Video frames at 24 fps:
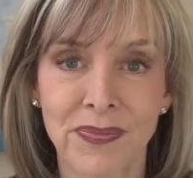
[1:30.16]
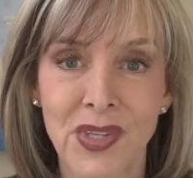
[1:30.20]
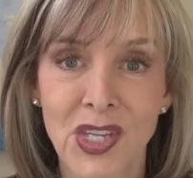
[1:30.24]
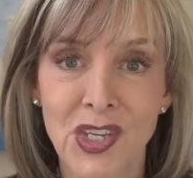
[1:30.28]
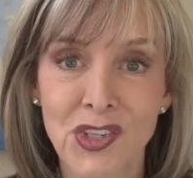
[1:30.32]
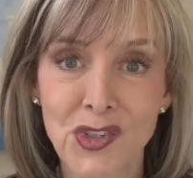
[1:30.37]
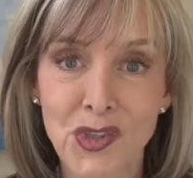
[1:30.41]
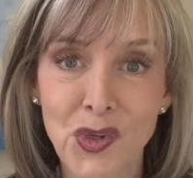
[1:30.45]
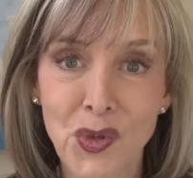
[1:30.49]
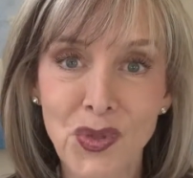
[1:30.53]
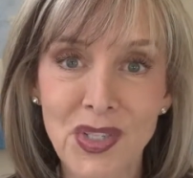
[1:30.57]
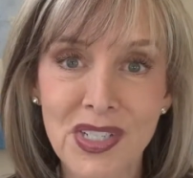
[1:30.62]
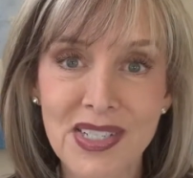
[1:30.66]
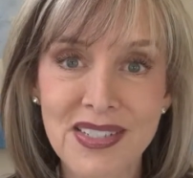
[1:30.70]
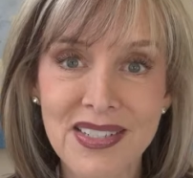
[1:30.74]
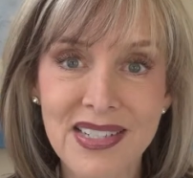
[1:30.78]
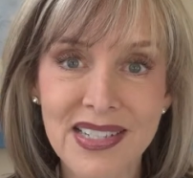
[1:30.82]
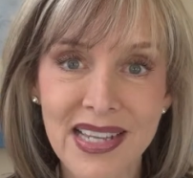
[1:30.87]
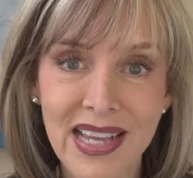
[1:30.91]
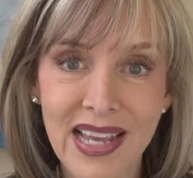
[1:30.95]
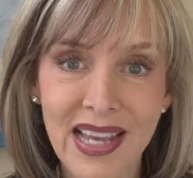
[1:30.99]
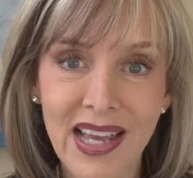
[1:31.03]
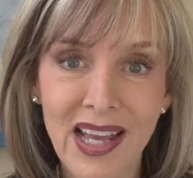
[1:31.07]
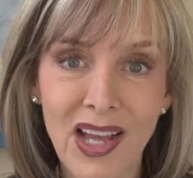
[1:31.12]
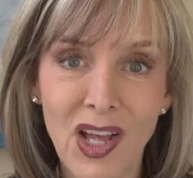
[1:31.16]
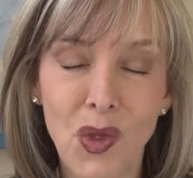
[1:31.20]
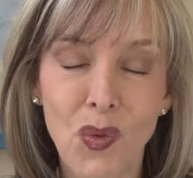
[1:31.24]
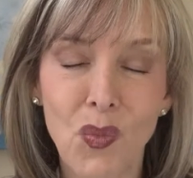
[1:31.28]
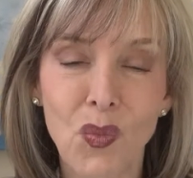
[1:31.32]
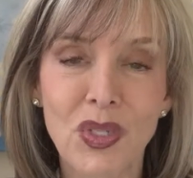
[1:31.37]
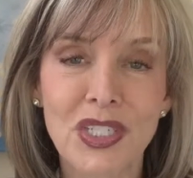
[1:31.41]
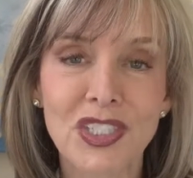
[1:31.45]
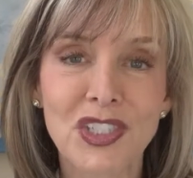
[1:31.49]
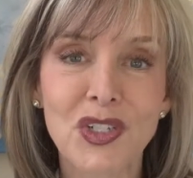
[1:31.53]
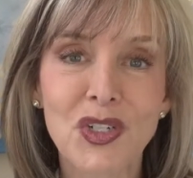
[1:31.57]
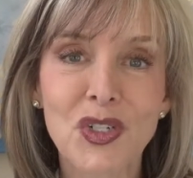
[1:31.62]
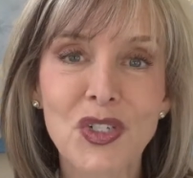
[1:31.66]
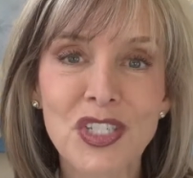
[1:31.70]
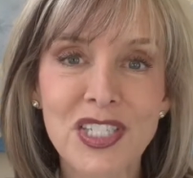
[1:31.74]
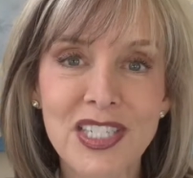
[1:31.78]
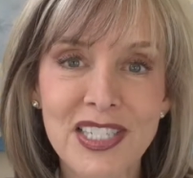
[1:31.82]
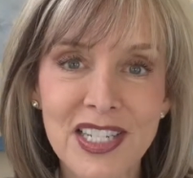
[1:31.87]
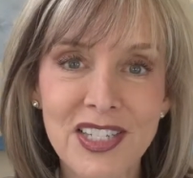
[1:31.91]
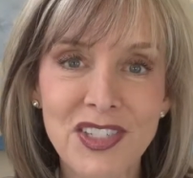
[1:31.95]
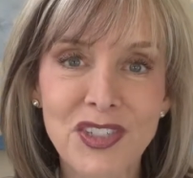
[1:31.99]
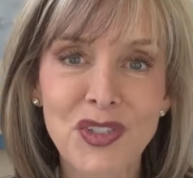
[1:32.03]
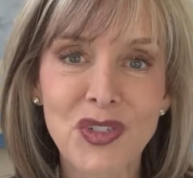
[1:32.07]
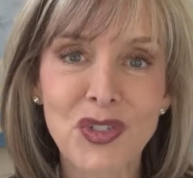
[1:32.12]
So, this gal was her
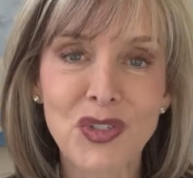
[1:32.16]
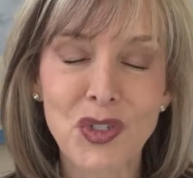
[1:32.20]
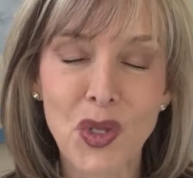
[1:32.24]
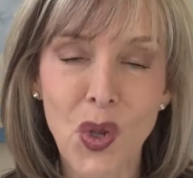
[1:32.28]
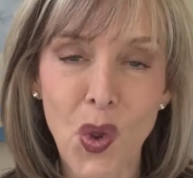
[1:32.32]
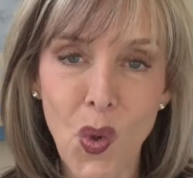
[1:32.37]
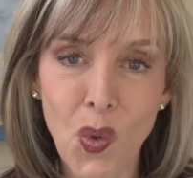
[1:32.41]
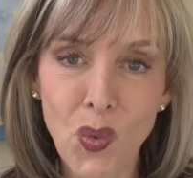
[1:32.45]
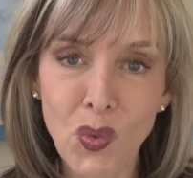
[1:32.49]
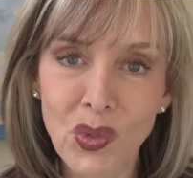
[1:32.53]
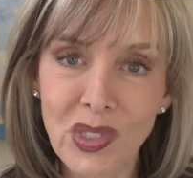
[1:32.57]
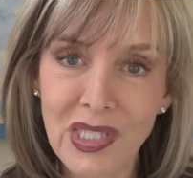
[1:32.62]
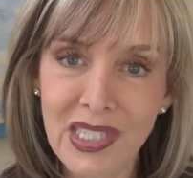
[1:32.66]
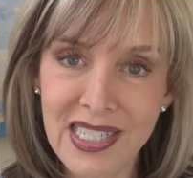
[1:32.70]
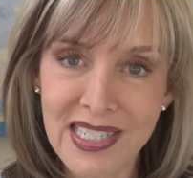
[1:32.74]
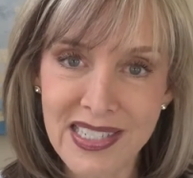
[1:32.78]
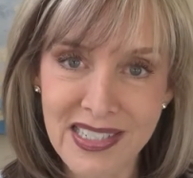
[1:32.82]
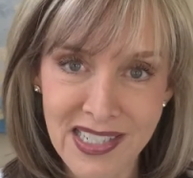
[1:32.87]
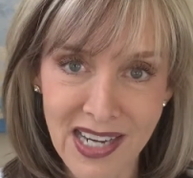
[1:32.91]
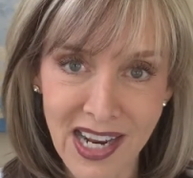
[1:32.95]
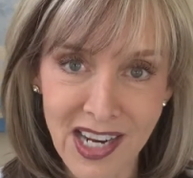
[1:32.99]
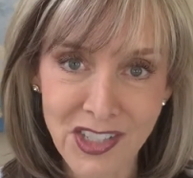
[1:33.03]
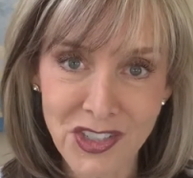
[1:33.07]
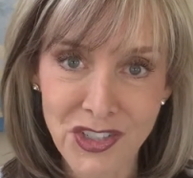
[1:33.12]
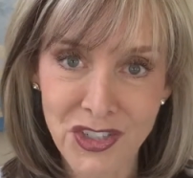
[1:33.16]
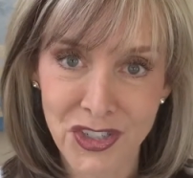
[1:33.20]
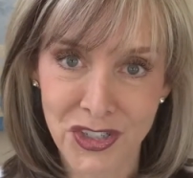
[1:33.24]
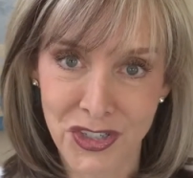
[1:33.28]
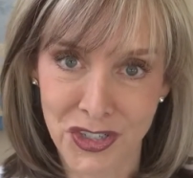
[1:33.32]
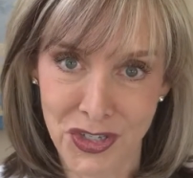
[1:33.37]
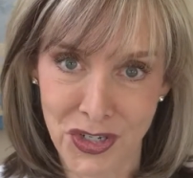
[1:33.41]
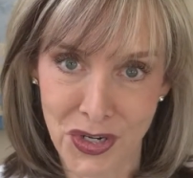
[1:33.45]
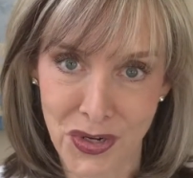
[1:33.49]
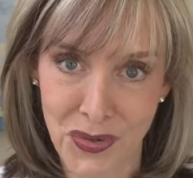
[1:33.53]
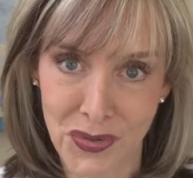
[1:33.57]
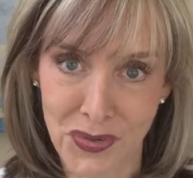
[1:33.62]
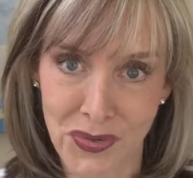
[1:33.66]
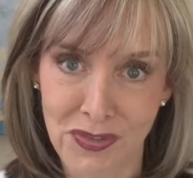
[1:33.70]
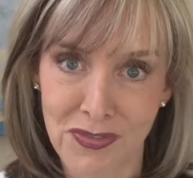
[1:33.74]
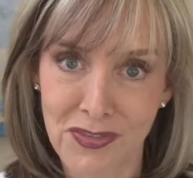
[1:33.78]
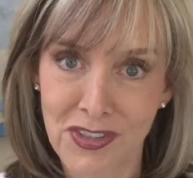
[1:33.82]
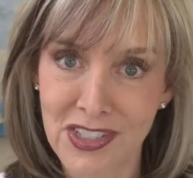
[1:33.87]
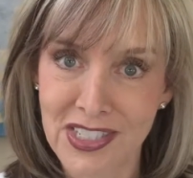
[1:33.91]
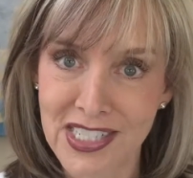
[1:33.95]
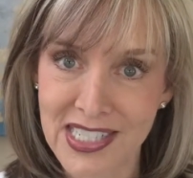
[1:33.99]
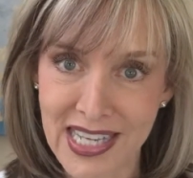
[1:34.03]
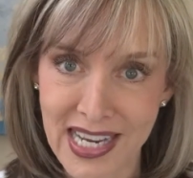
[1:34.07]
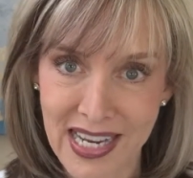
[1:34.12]
sister's only touchstone
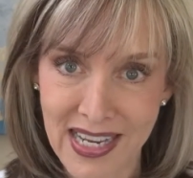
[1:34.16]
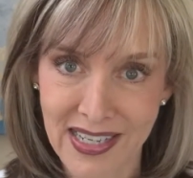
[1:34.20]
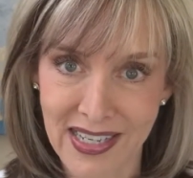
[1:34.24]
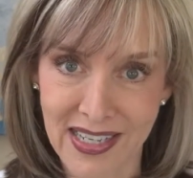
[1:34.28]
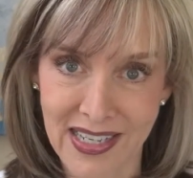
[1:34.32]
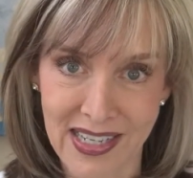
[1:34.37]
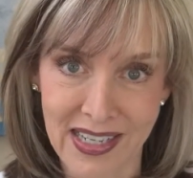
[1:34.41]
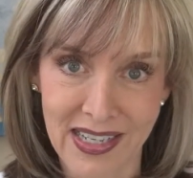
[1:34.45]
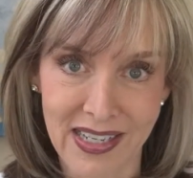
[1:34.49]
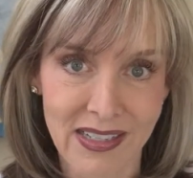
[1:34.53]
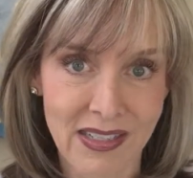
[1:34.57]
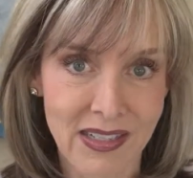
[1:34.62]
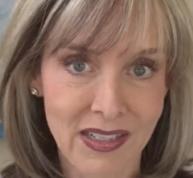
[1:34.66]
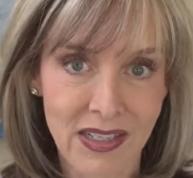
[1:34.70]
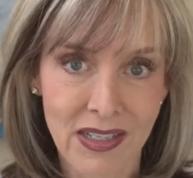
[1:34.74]
for sanity,